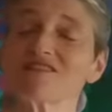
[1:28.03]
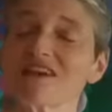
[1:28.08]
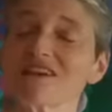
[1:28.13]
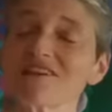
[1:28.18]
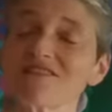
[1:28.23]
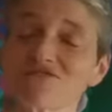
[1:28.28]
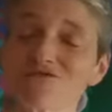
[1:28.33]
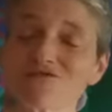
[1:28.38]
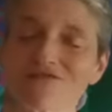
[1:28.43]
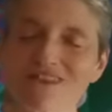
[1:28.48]
Say
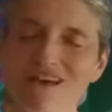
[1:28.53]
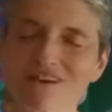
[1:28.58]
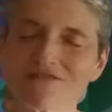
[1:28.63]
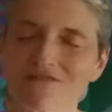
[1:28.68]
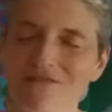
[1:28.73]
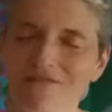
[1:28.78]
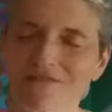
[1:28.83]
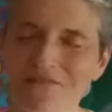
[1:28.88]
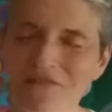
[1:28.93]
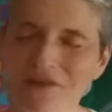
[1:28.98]
to yourself,
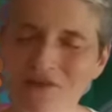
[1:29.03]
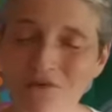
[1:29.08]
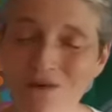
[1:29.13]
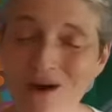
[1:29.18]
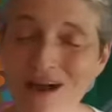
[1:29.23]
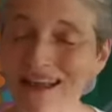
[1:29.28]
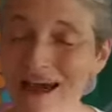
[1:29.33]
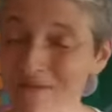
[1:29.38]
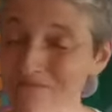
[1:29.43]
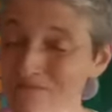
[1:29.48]

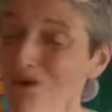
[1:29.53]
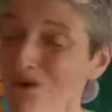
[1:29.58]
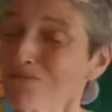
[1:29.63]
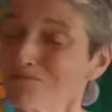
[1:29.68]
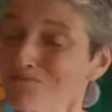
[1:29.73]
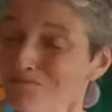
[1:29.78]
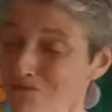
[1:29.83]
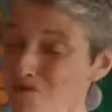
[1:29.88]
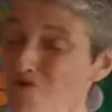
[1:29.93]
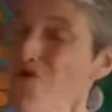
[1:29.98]
well, I'm
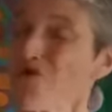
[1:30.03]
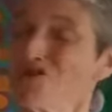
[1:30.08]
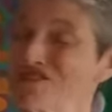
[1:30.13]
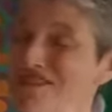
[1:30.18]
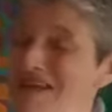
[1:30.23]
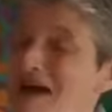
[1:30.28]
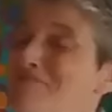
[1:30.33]
not bored,